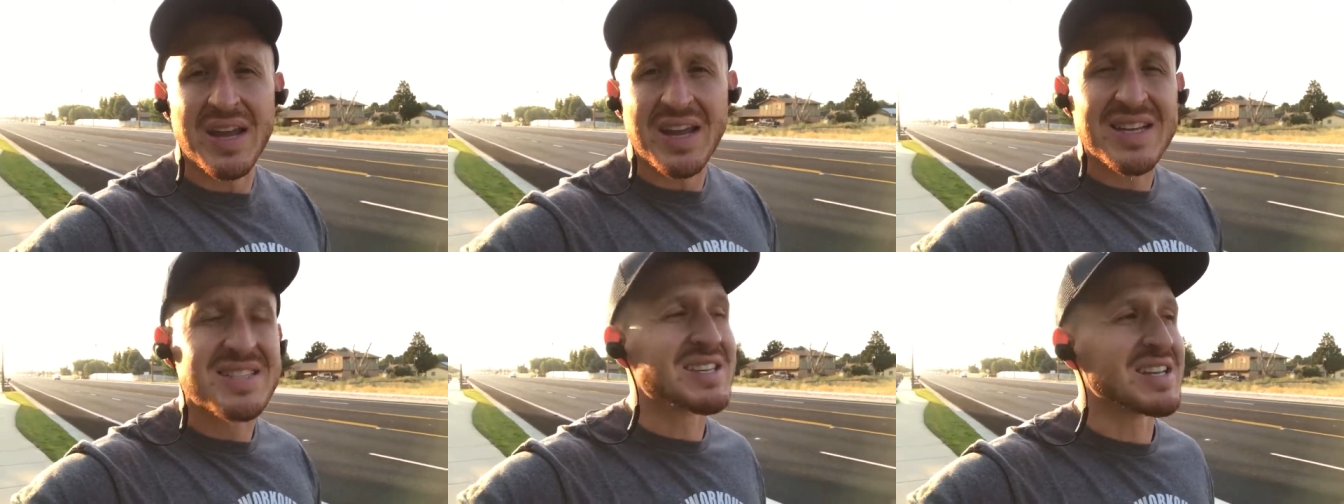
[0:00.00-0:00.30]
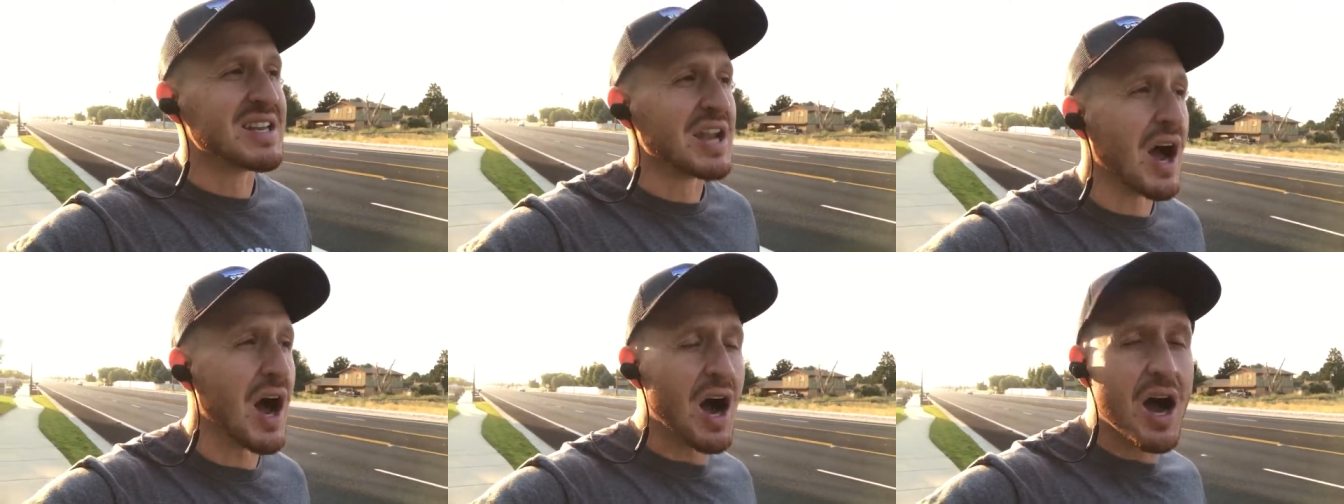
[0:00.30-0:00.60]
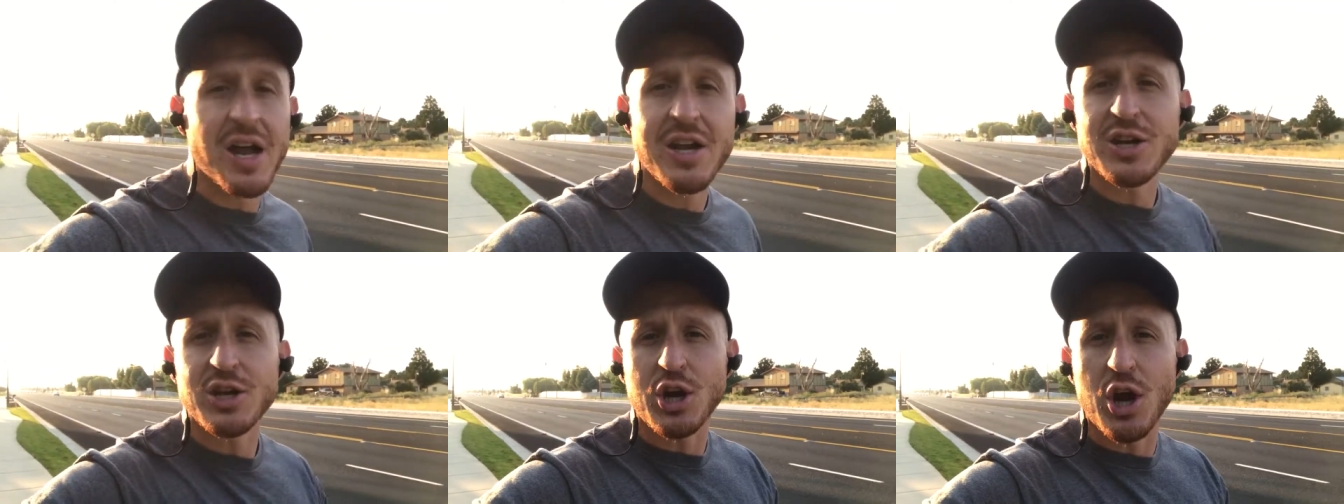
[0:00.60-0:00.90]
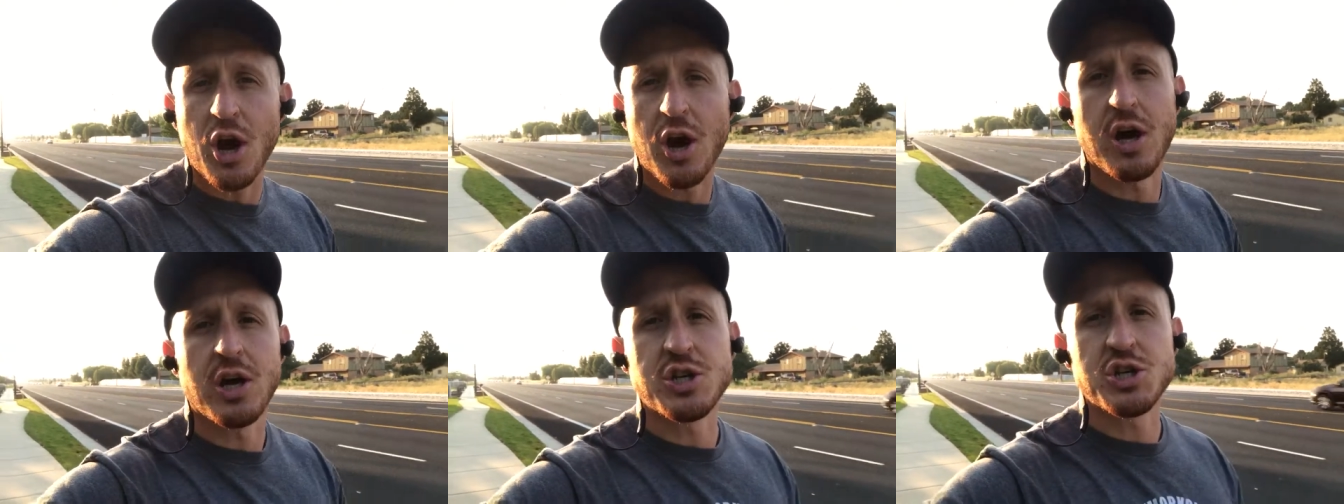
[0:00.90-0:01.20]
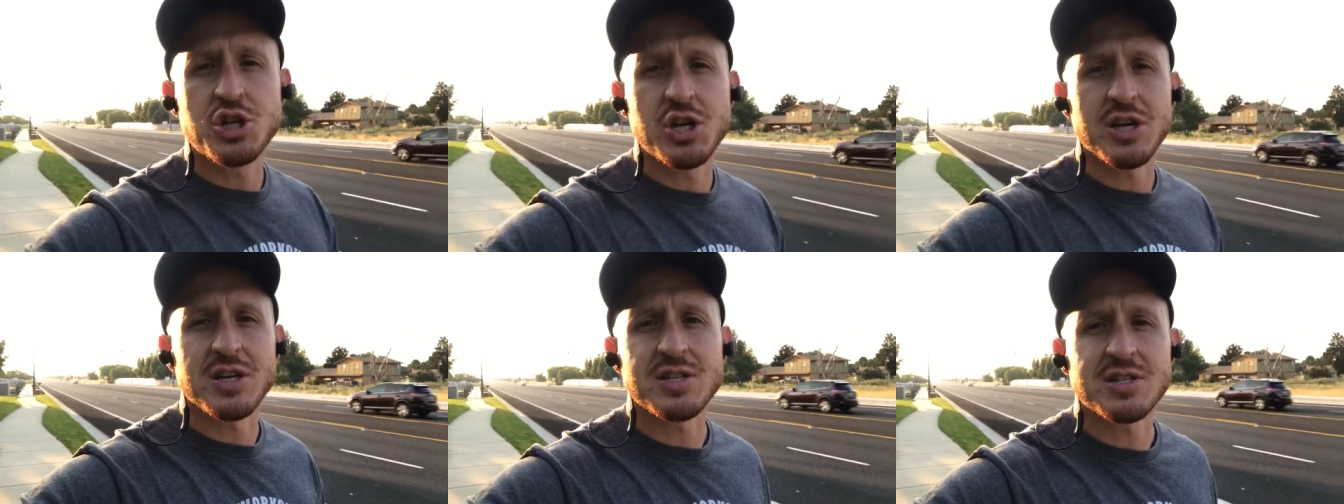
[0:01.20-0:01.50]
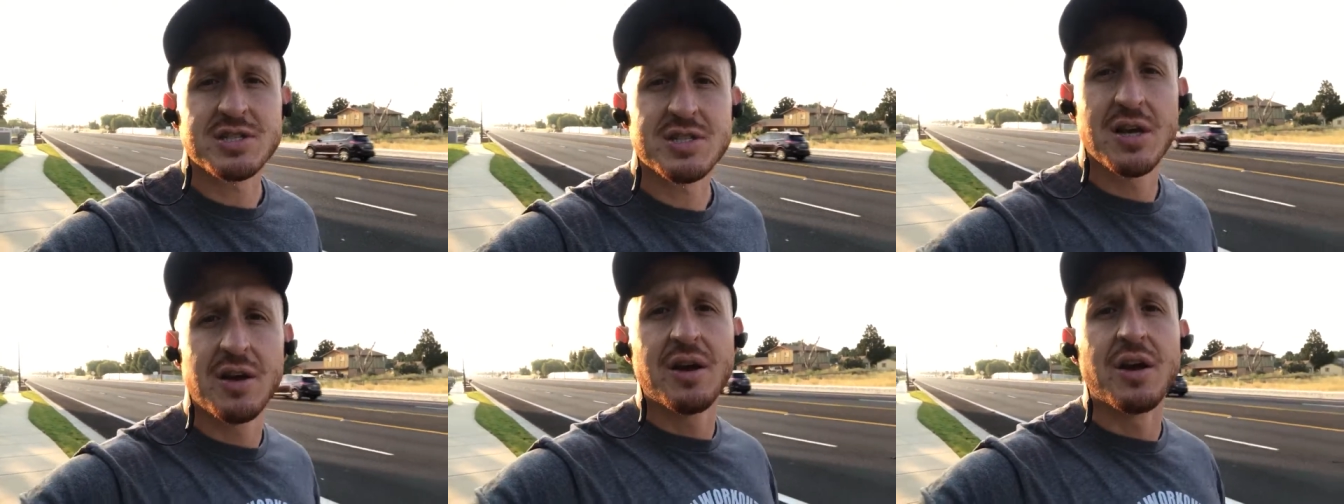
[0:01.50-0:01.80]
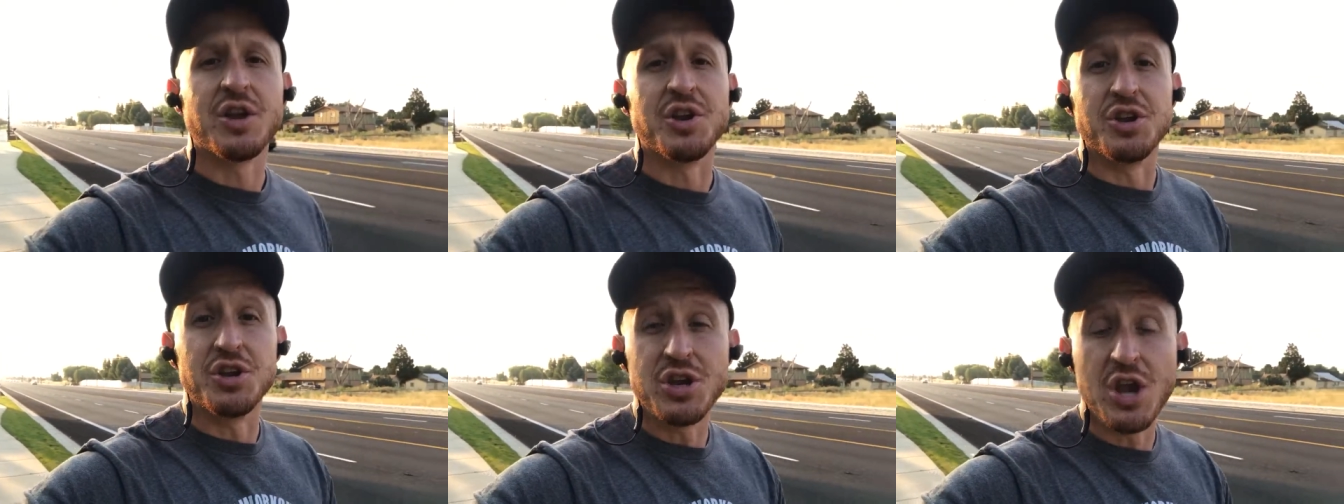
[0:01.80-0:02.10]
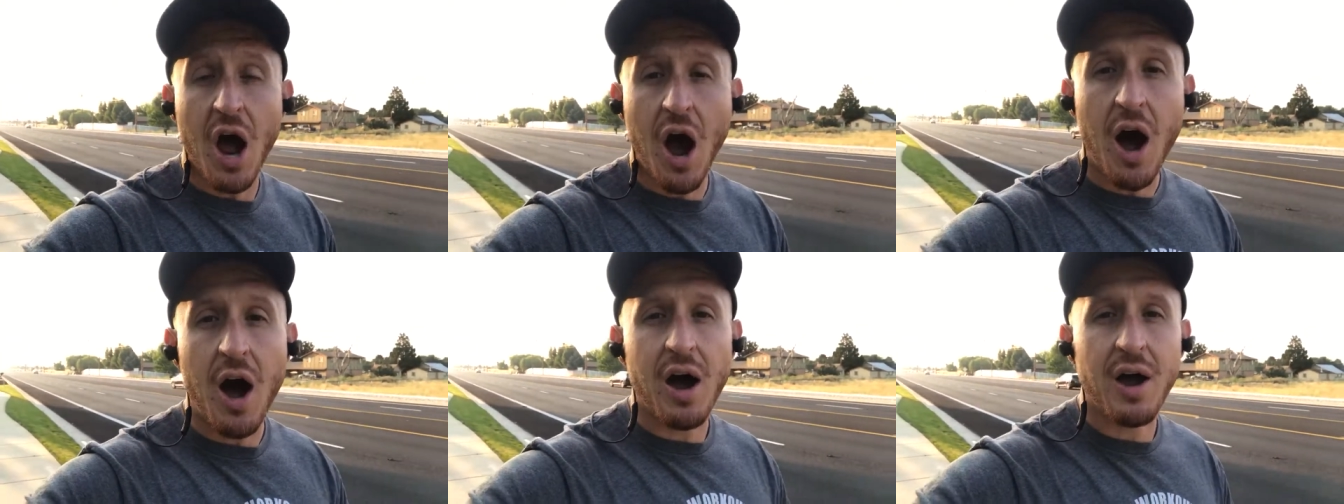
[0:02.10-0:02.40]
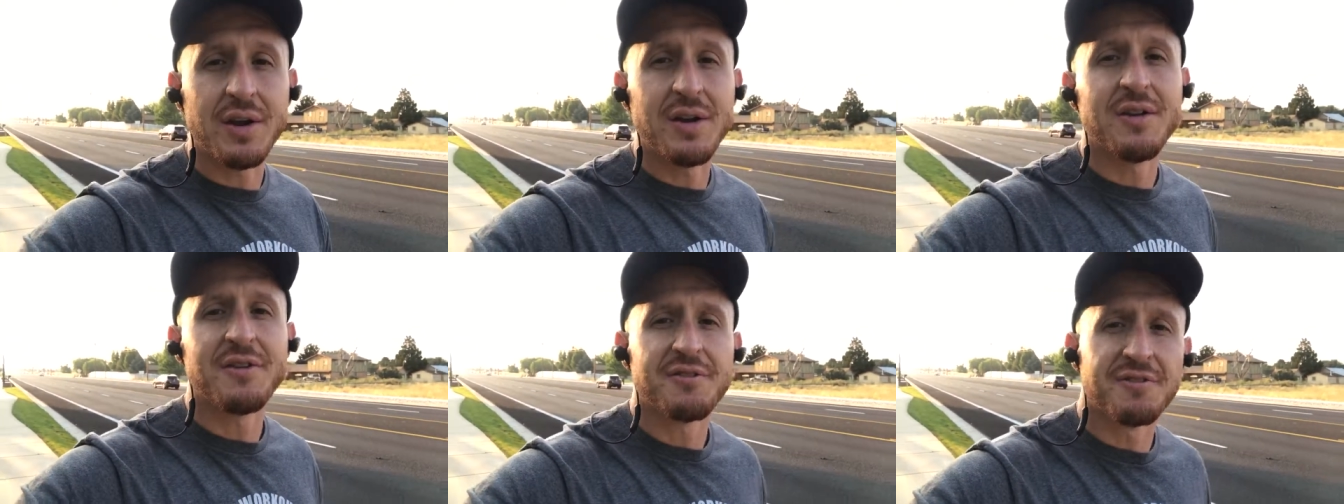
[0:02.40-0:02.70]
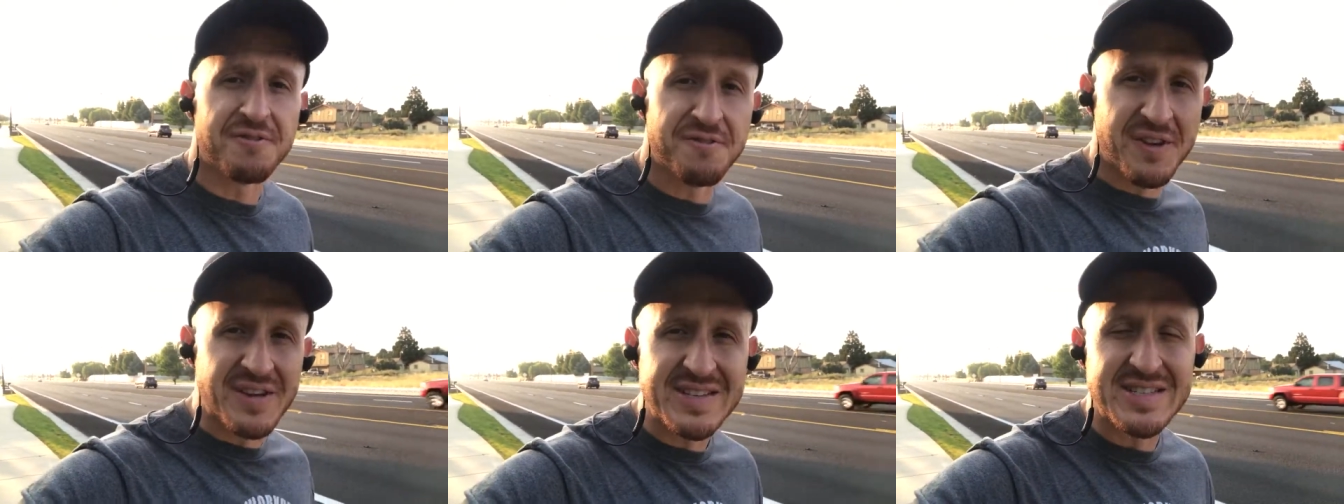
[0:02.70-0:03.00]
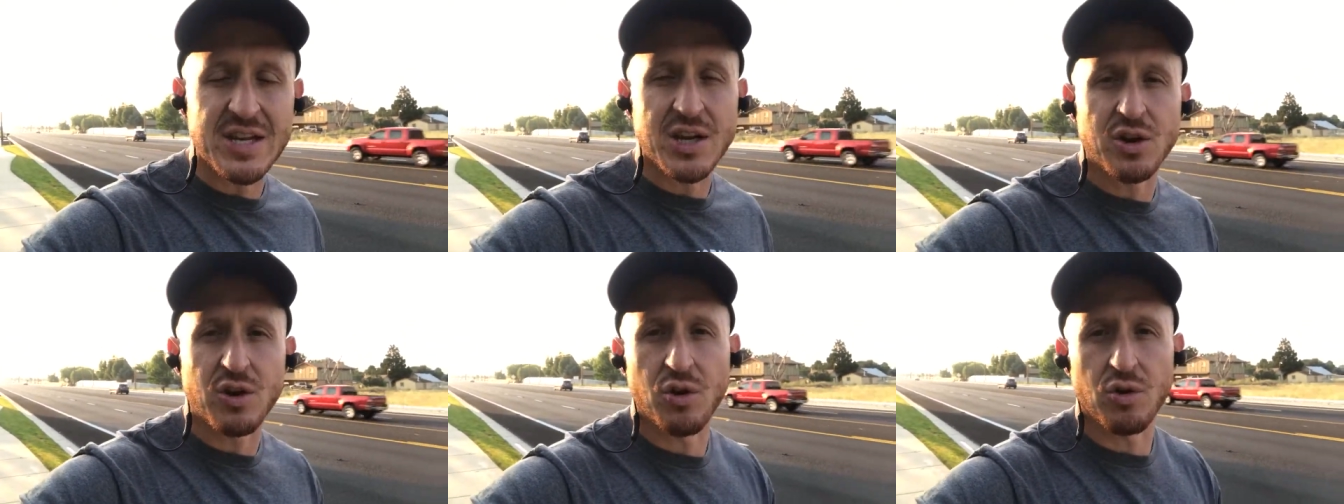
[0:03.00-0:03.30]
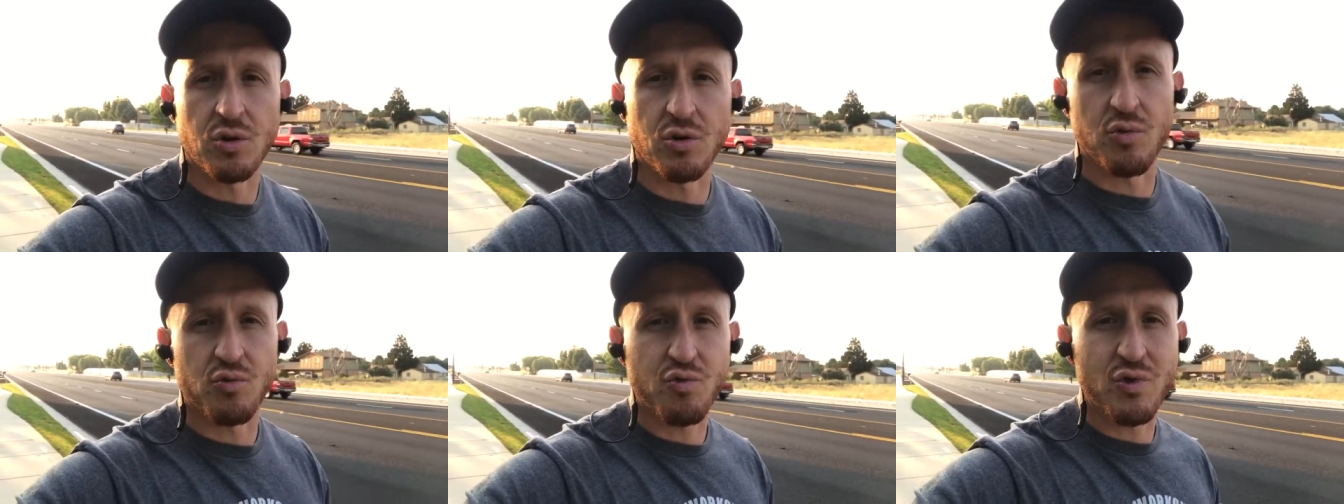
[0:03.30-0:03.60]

is an unconscious, non-physical